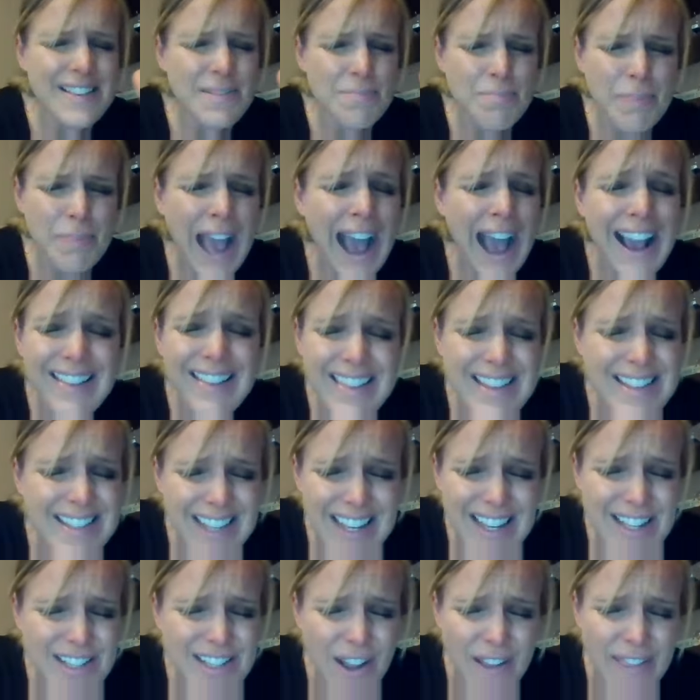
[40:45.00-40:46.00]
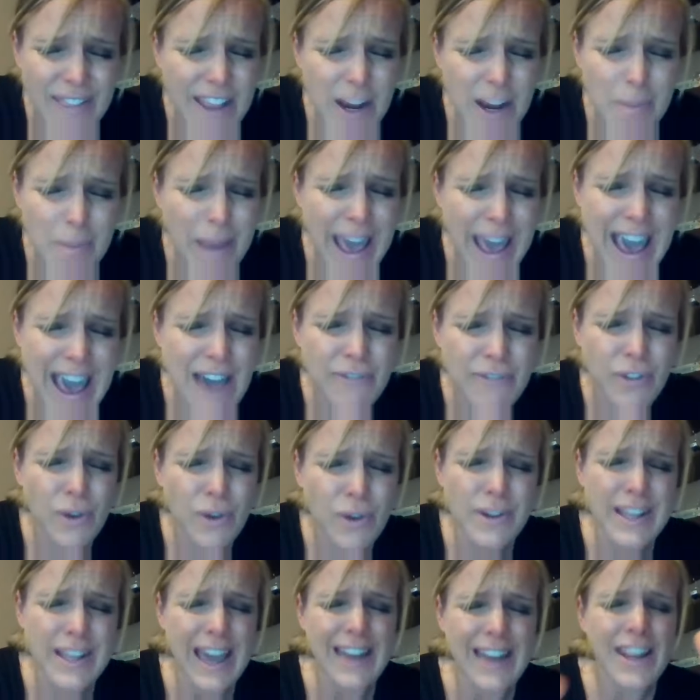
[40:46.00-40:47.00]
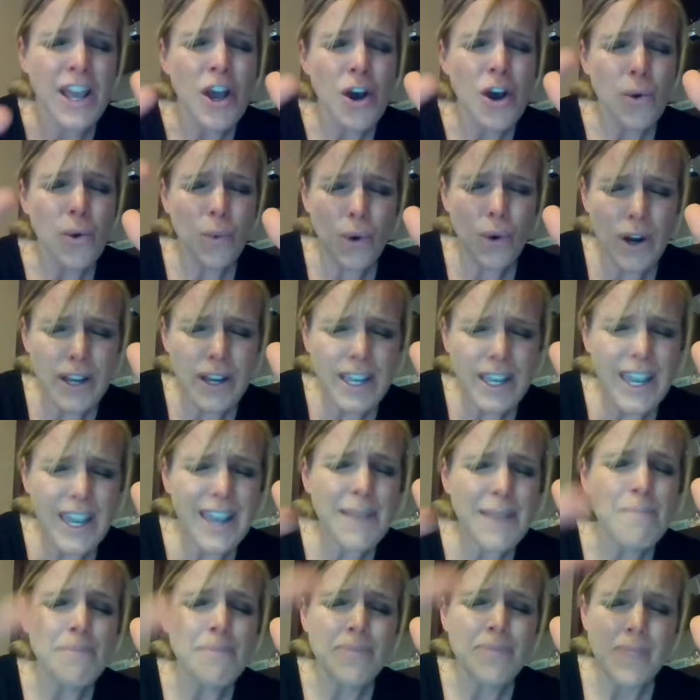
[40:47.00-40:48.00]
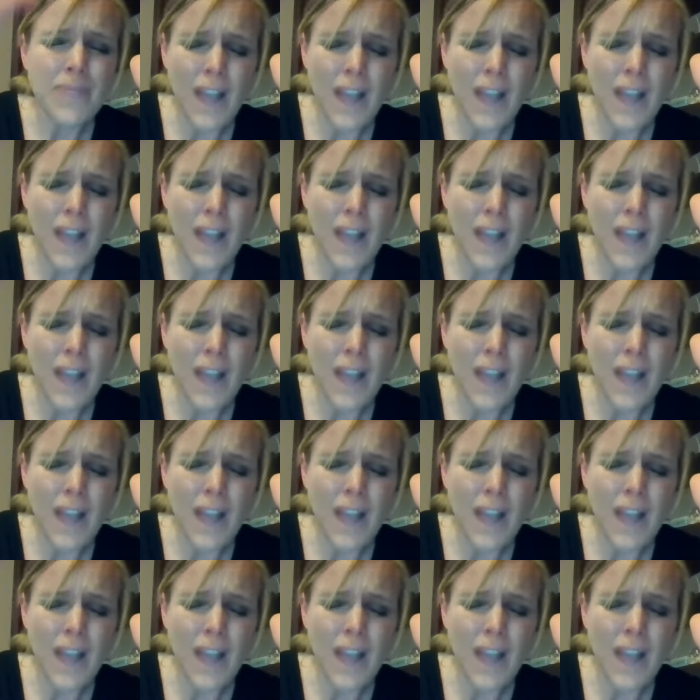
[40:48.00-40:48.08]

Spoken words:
this behind the scenes on their behalf, Lord God, working